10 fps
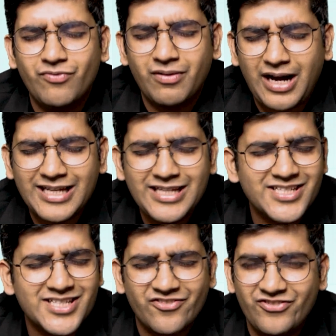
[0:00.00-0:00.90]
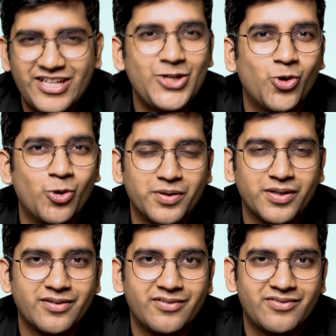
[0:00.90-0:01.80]
Our ears are very open.
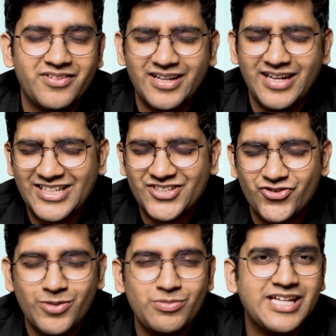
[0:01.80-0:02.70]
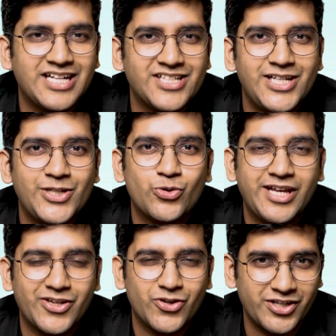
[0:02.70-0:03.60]
We are extremely agile to
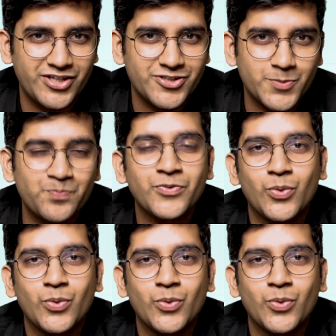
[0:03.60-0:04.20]
take your criticism.